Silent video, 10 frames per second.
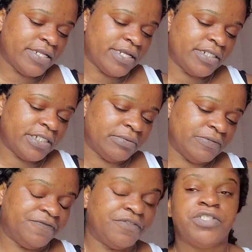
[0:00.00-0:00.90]
as
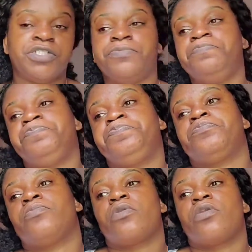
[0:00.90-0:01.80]
I said
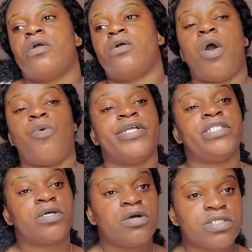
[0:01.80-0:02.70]
before,
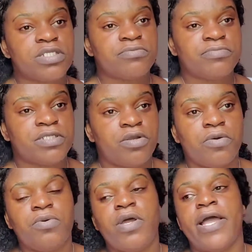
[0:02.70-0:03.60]
I went to
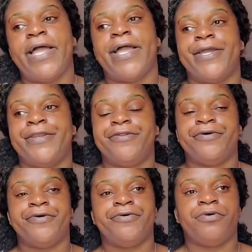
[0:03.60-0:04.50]
customs now,
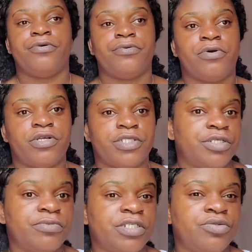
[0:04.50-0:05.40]
and
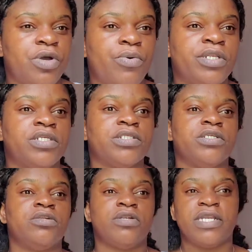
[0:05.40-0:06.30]
customs,
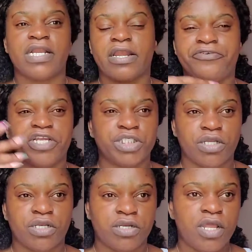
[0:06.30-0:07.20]
I went into the
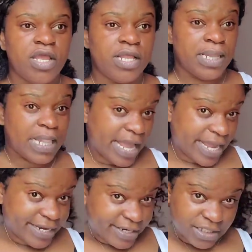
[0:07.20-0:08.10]
non-declaration
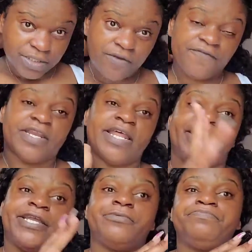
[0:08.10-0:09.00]
line
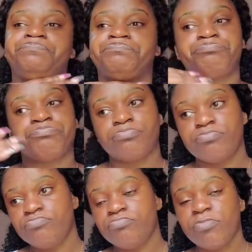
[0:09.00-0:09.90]
and stuff, and I